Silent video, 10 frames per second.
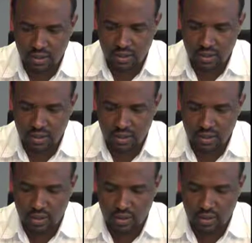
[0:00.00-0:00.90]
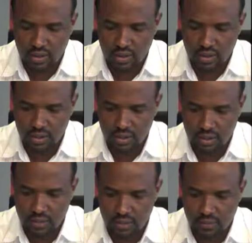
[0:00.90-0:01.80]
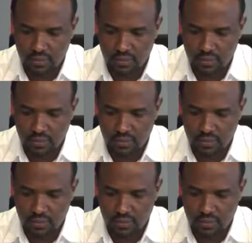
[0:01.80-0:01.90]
and siltation within the system,